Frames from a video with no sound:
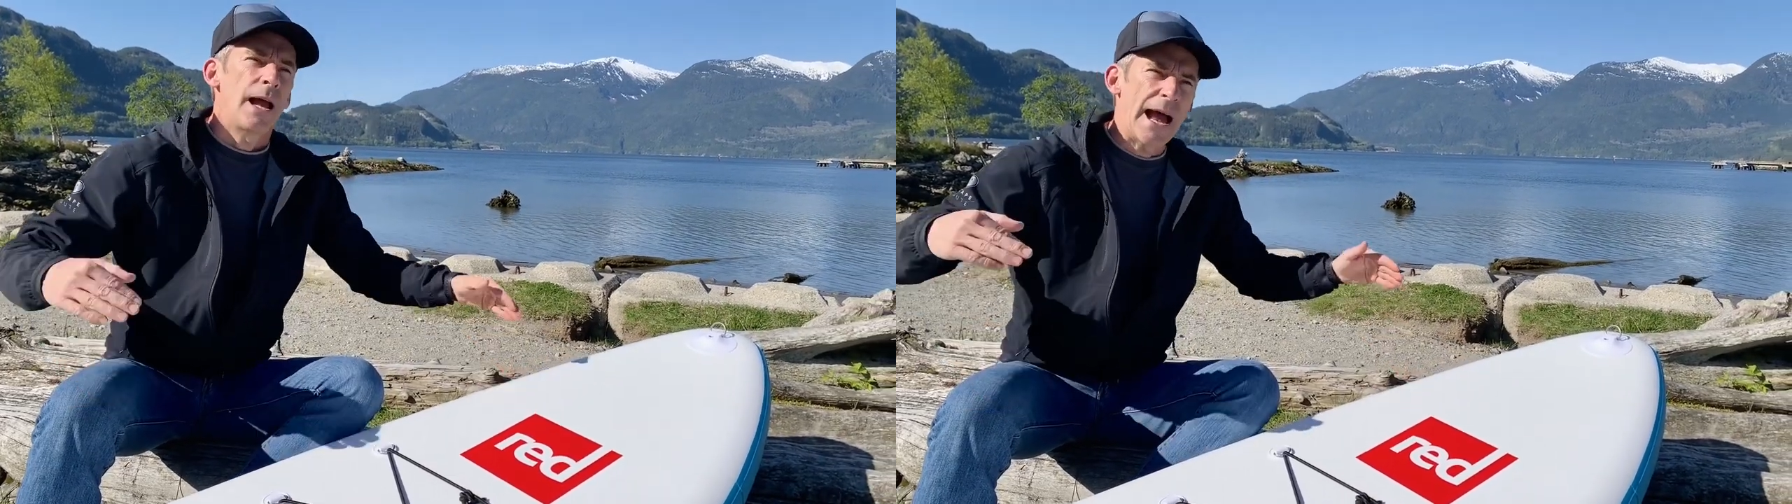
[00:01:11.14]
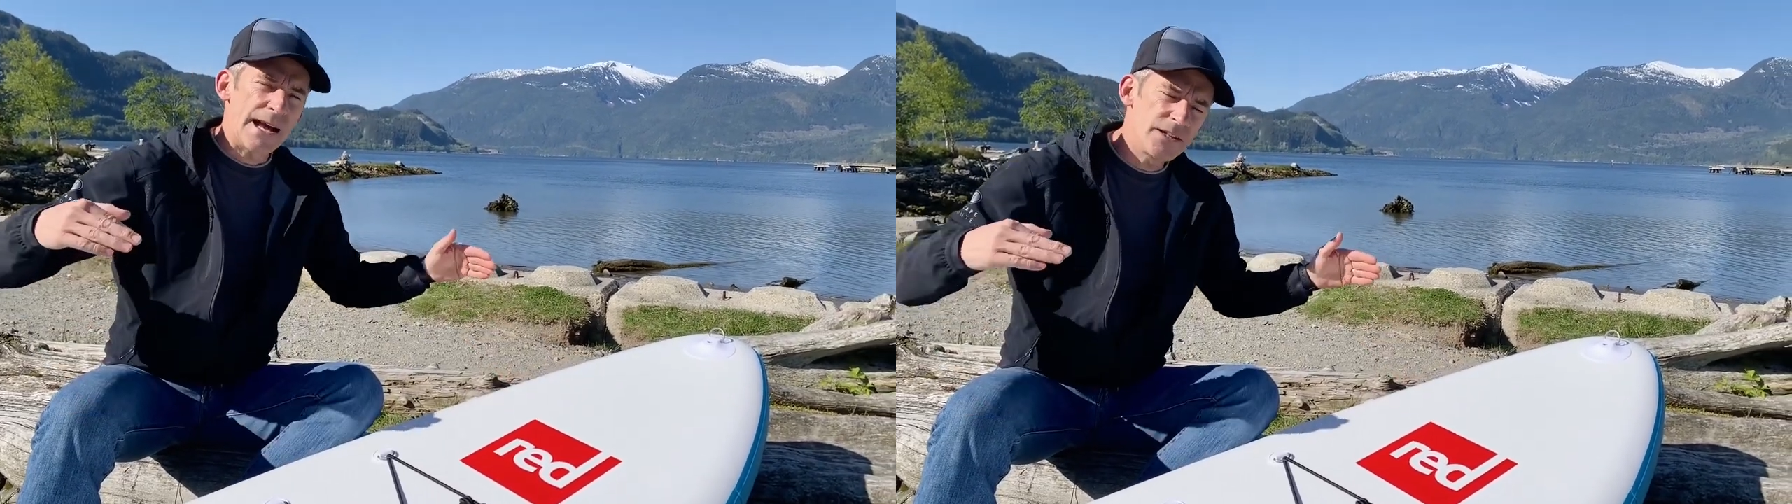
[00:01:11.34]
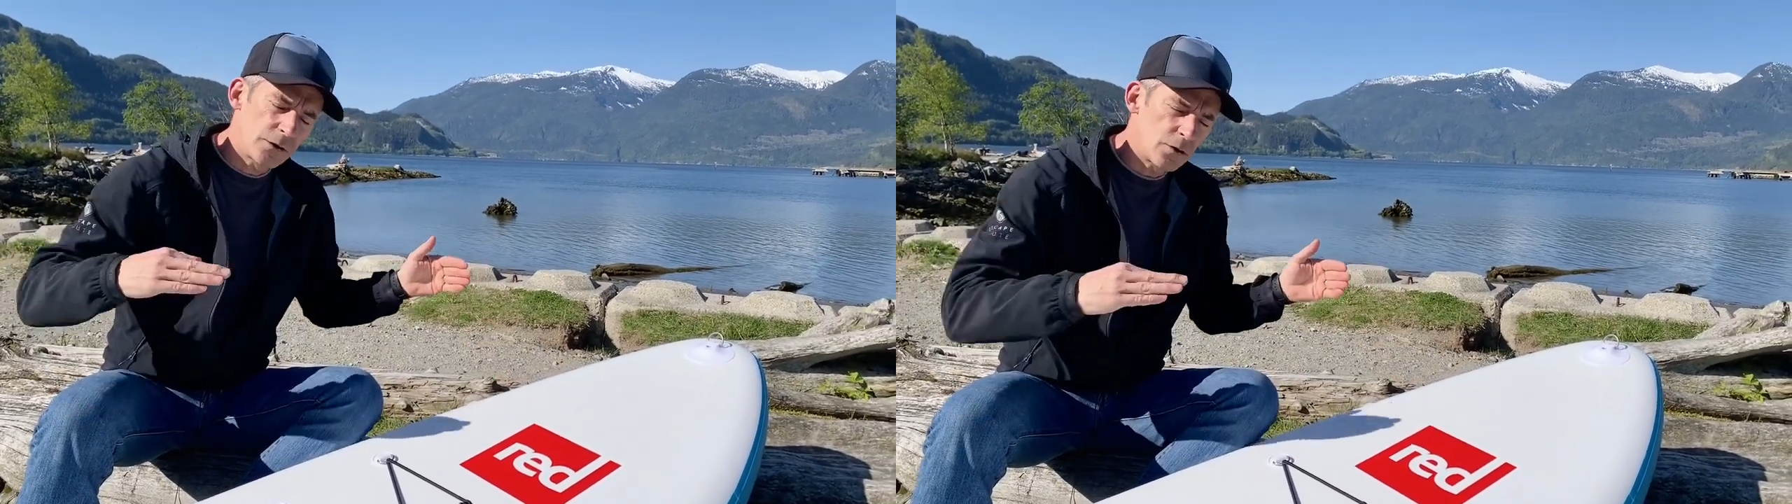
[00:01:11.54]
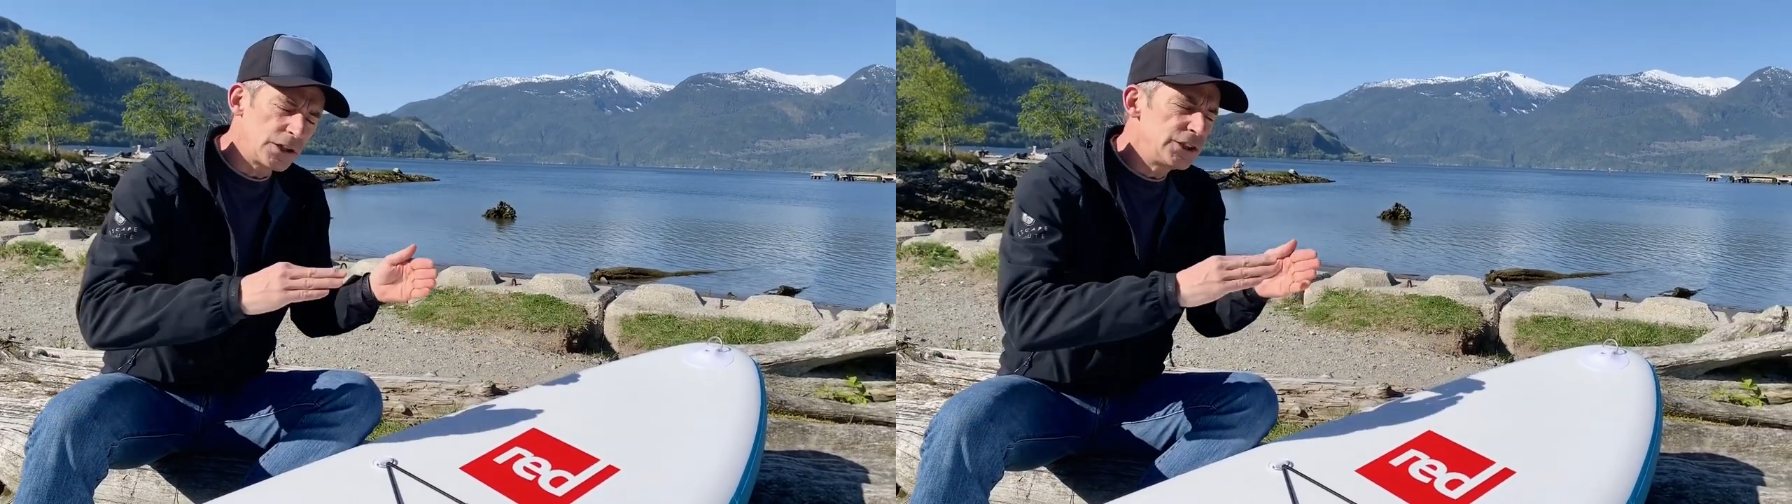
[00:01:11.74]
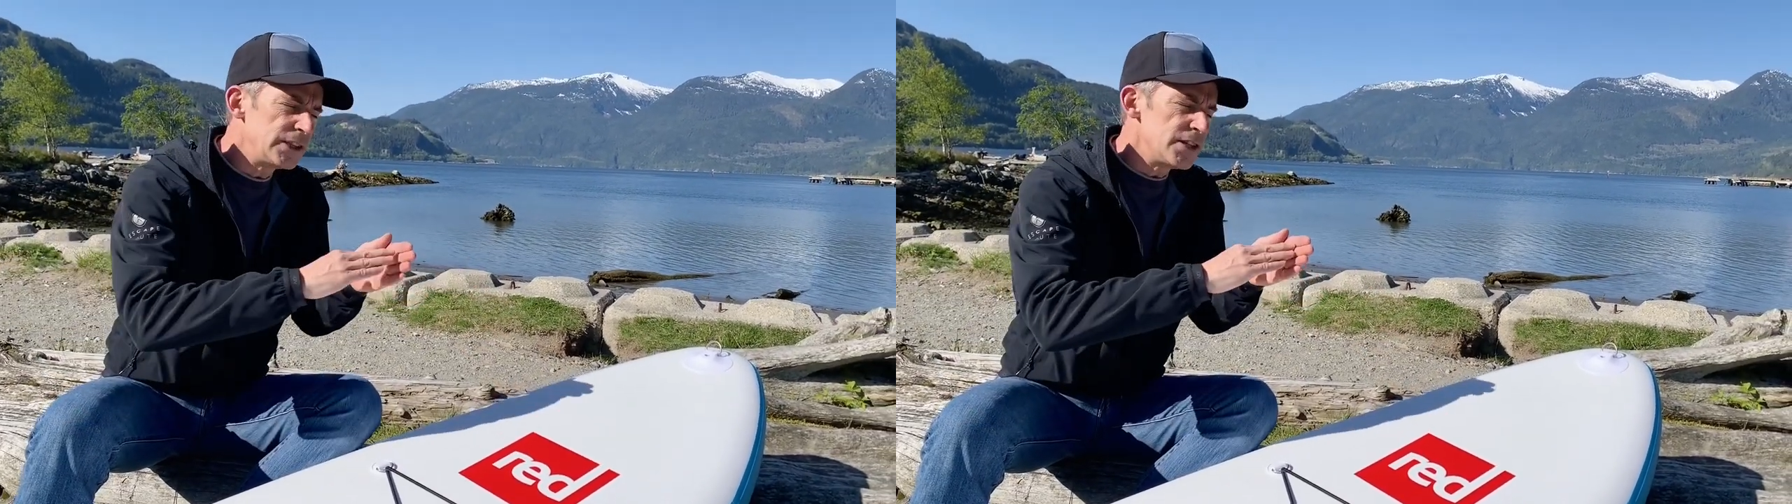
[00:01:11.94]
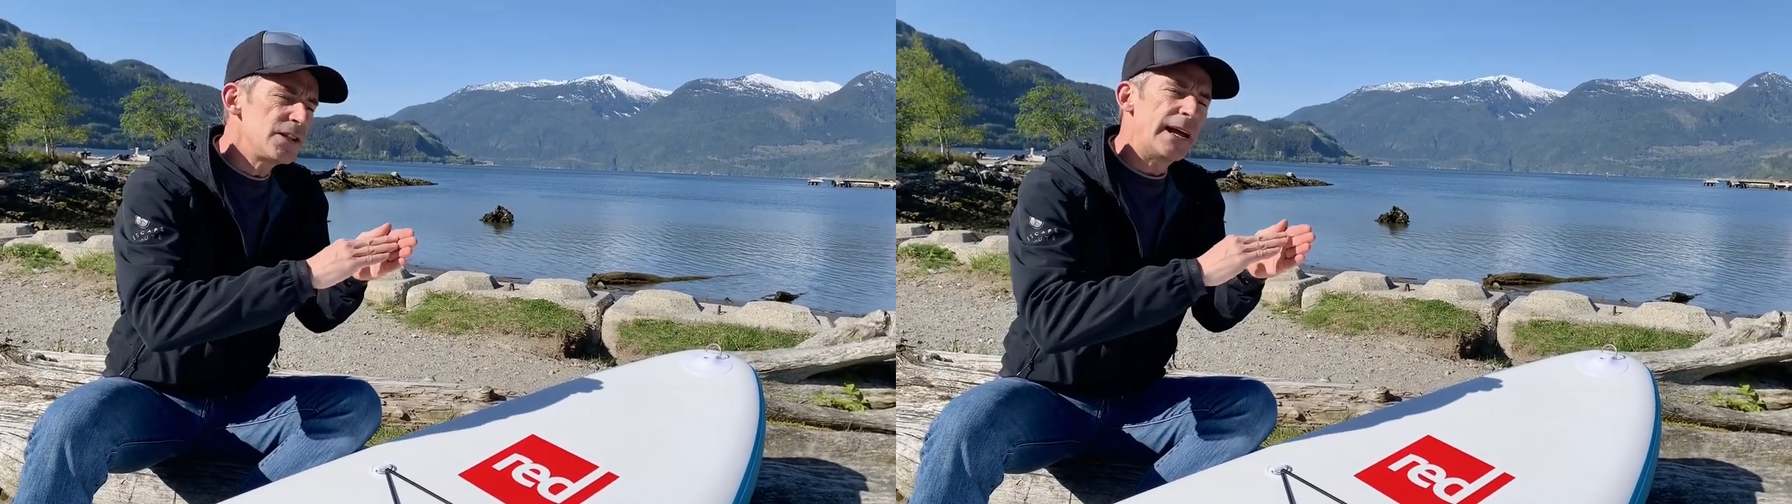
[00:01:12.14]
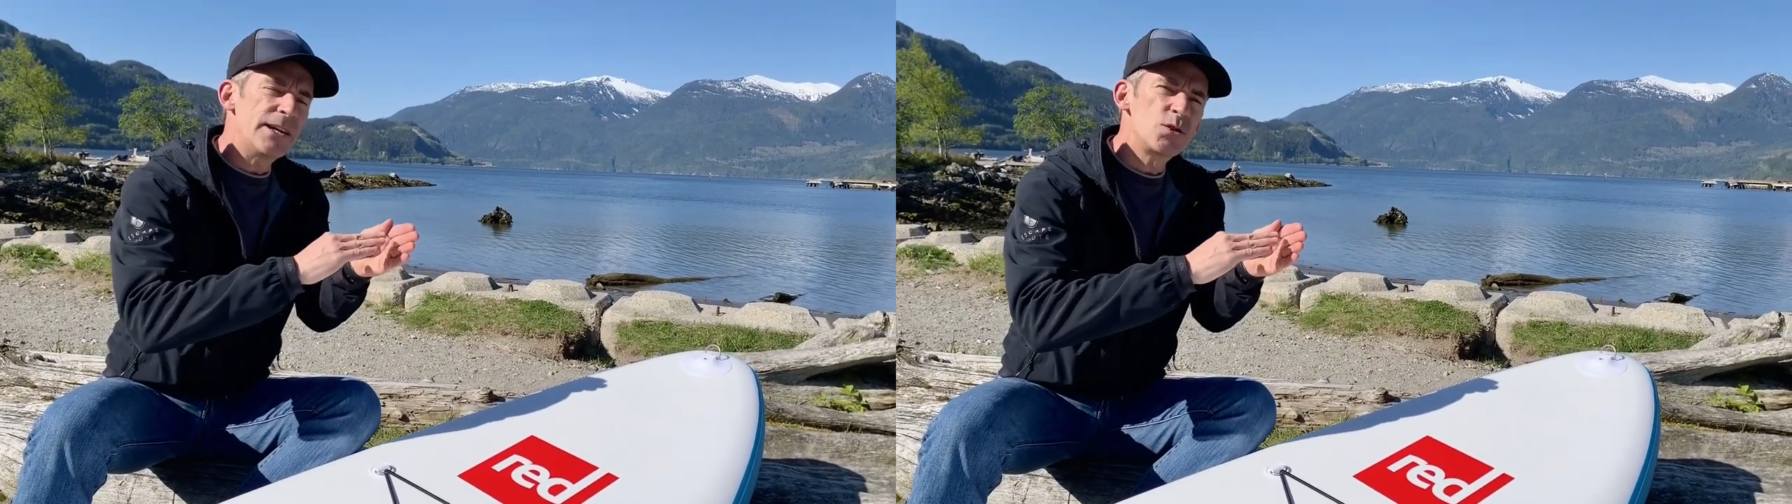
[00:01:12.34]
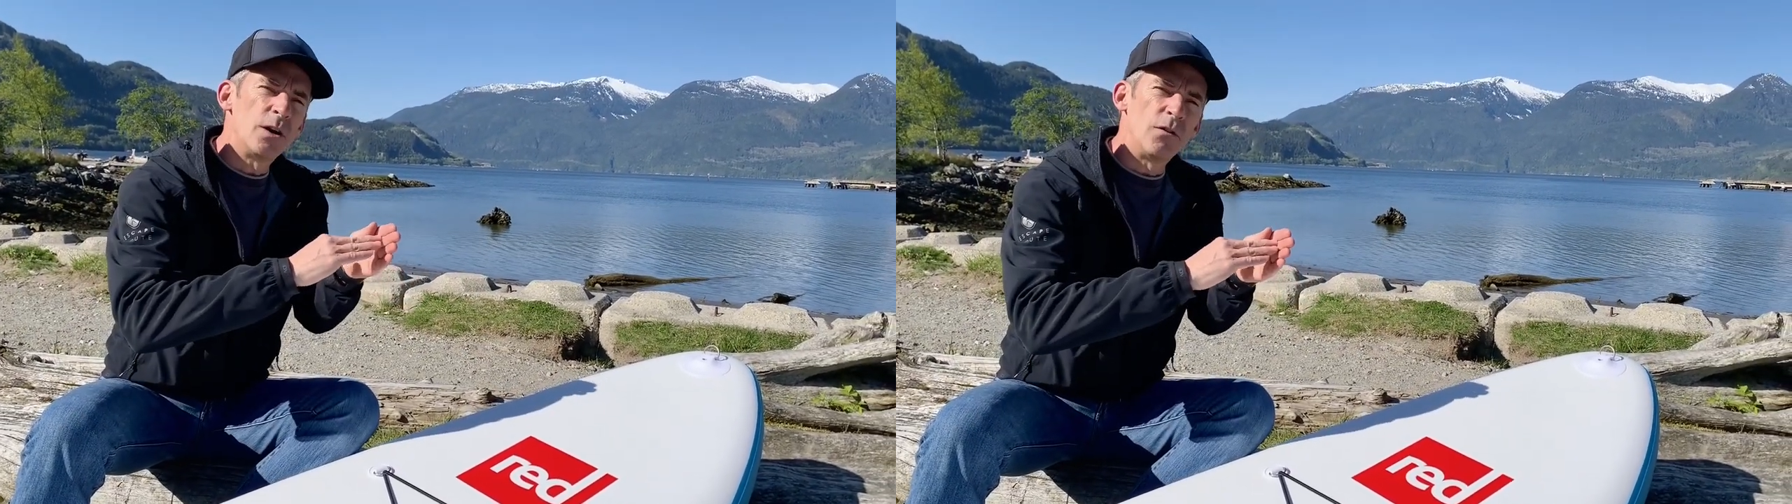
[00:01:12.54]
as it crushes into
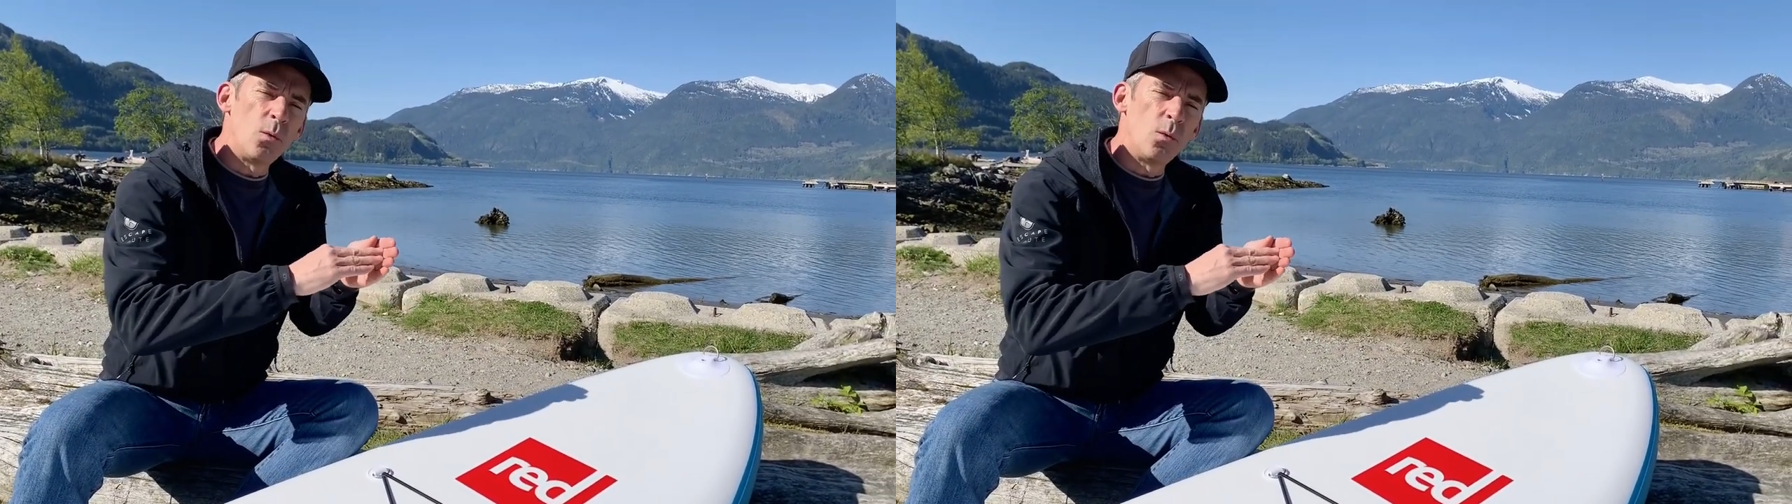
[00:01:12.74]
that sort of a